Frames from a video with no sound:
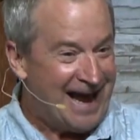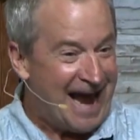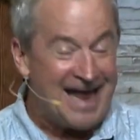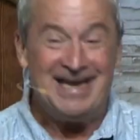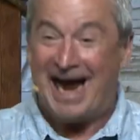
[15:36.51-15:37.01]

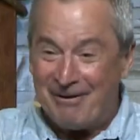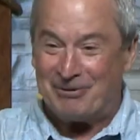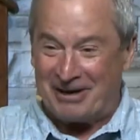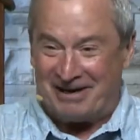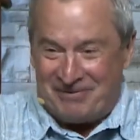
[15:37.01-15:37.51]
And now
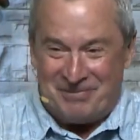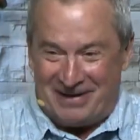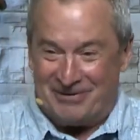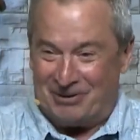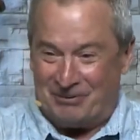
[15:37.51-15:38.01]
they're giving
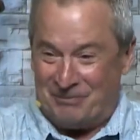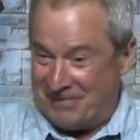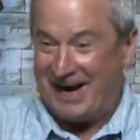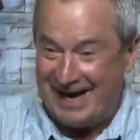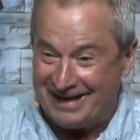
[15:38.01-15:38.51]
me their
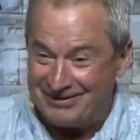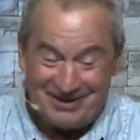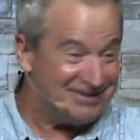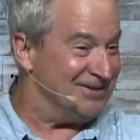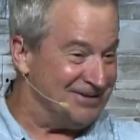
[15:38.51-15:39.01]
maids.
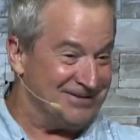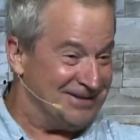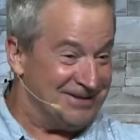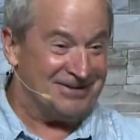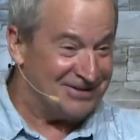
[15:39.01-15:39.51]
This is
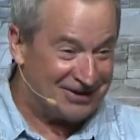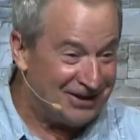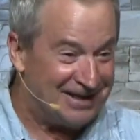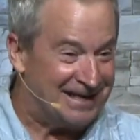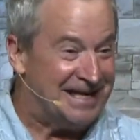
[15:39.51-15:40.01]
this is
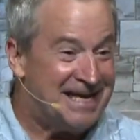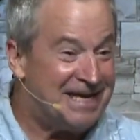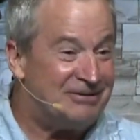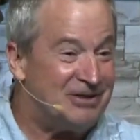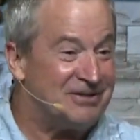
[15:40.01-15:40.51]
good. And
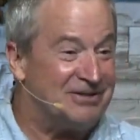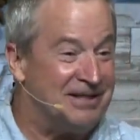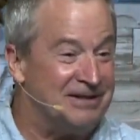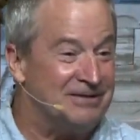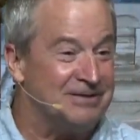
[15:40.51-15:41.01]
he just
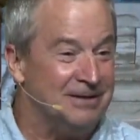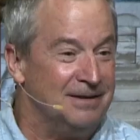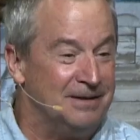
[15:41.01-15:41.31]
is